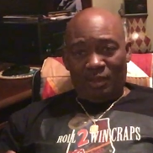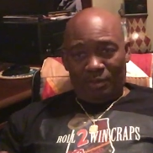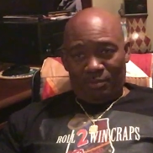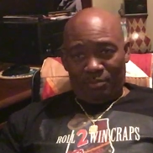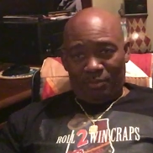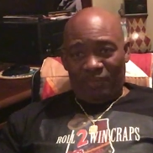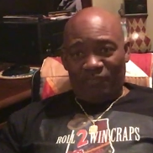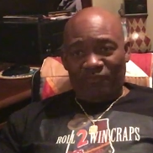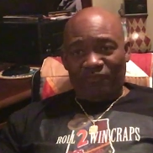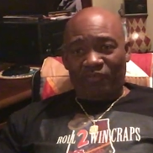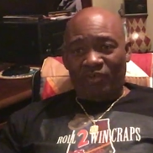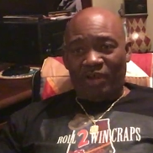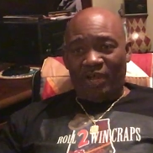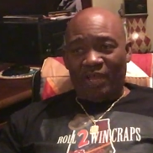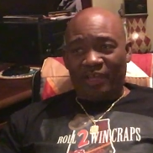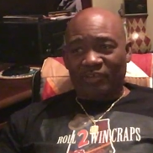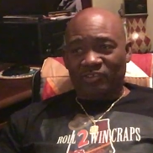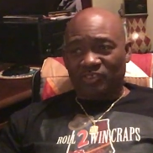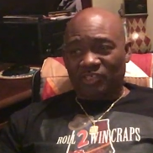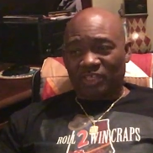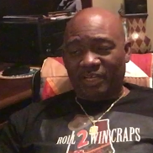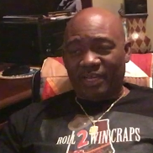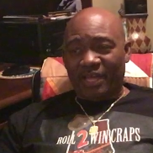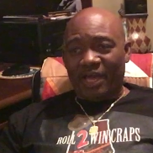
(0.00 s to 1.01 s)
Before I
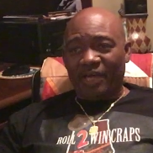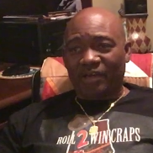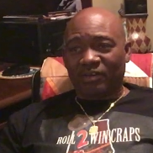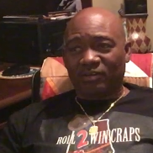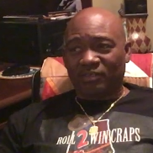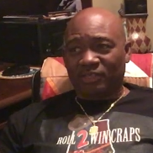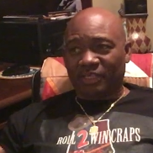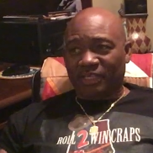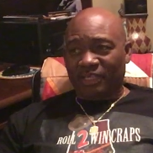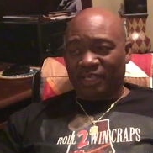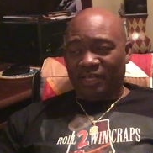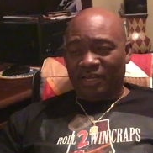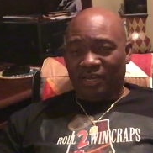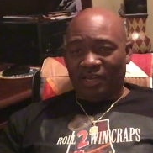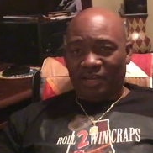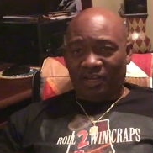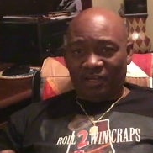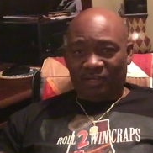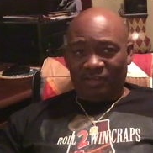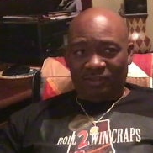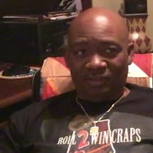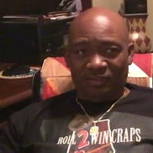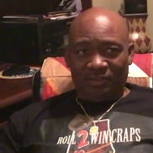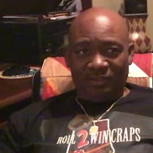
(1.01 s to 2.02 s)
actually got on
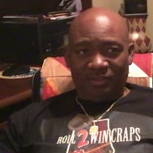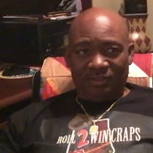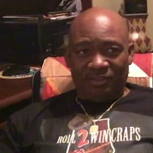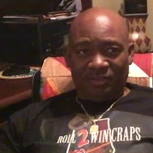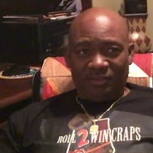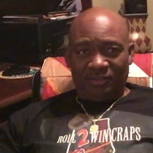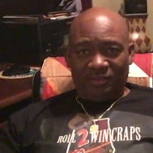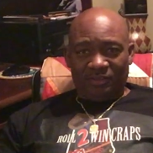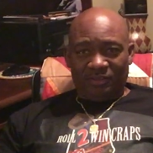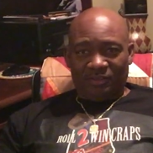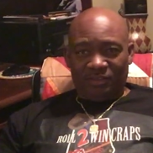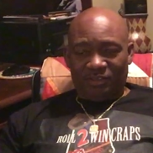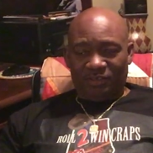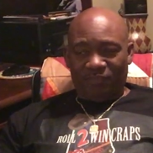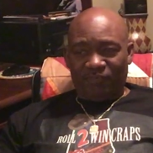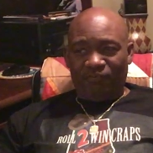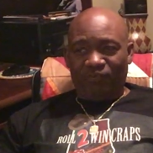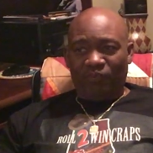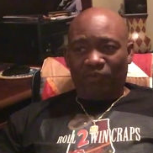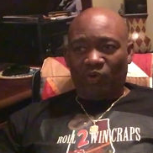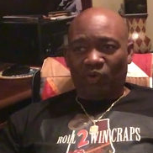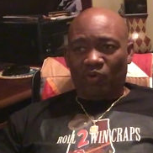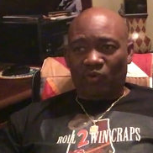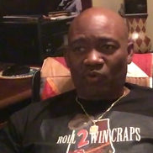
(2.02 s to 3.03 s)
the
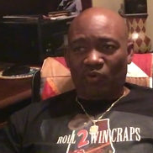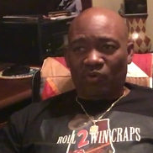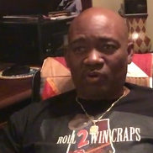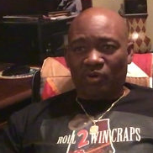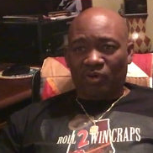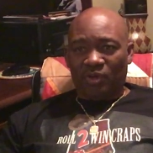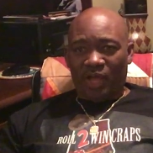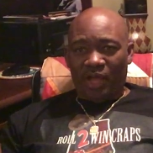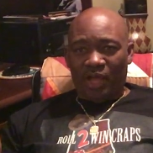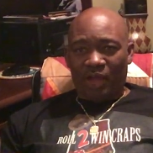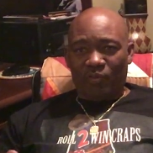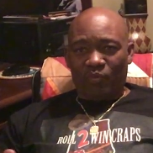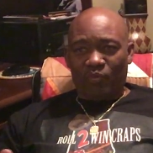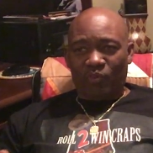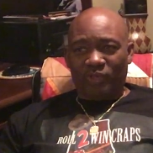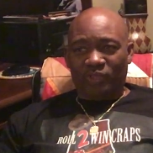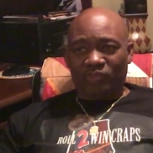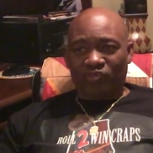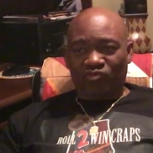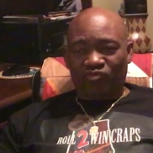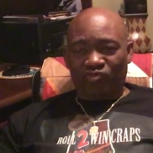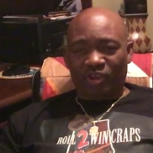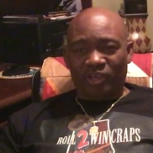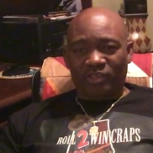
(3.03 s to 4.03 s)
floor, I went
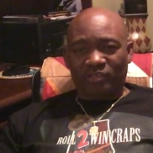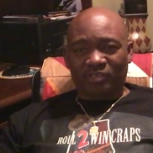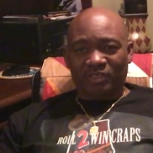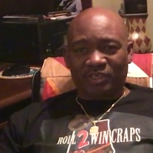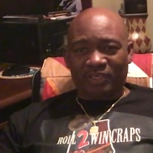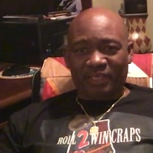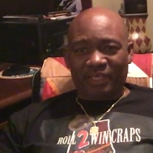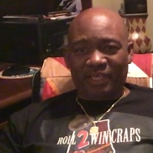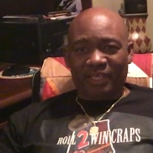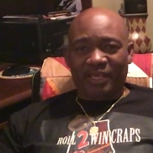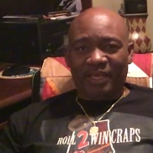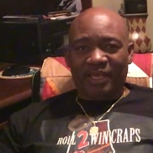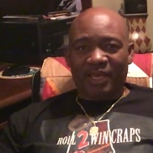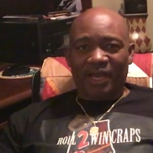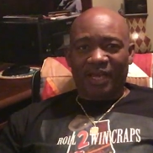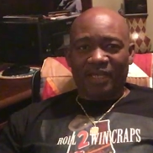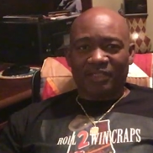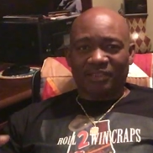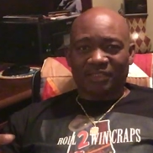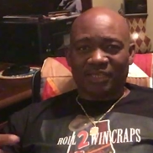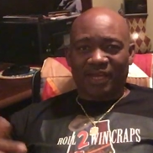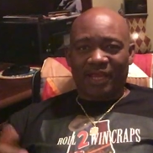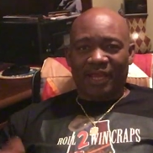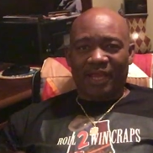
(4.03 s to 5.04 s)
straight to the
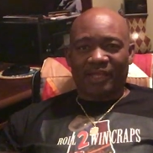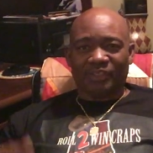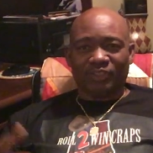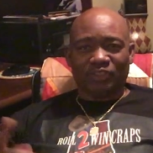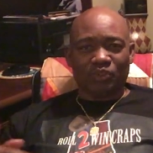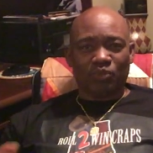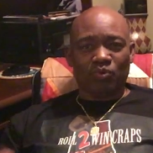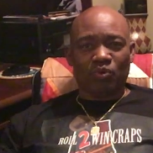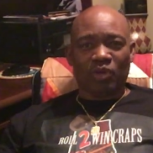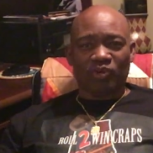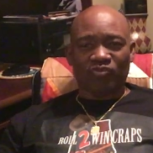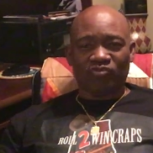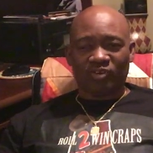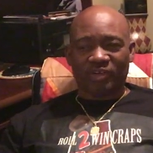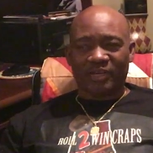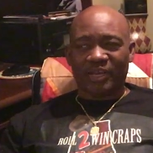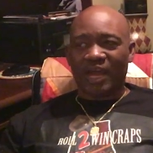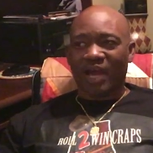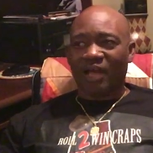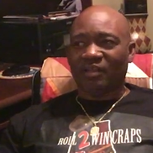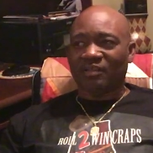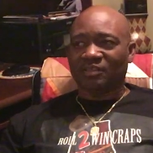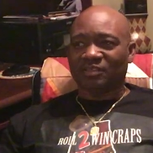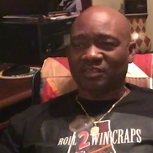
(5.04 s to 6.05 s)
kiosk. I had
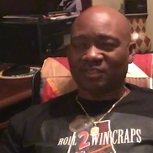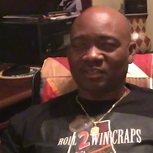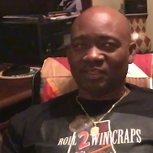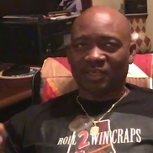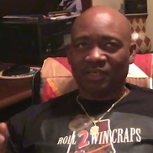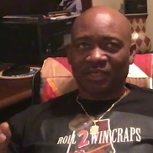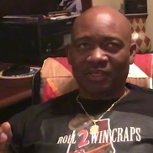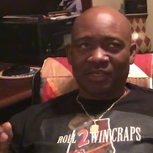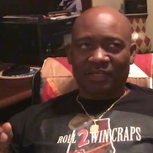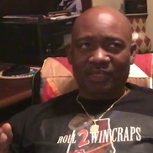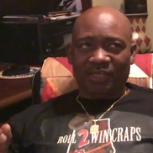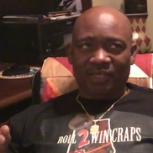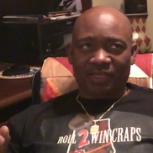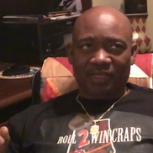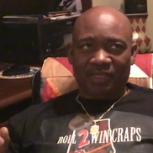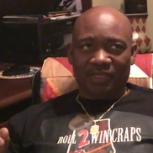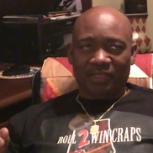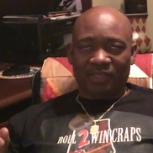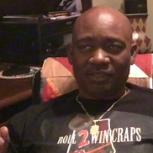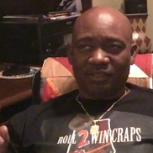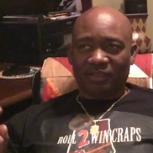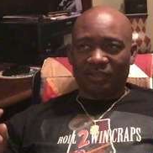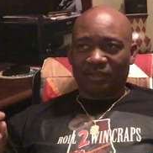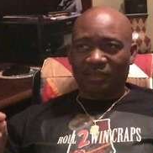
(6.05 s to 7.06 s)
$200
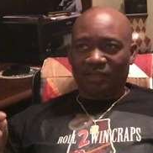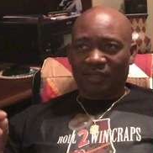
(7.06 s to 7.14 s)
in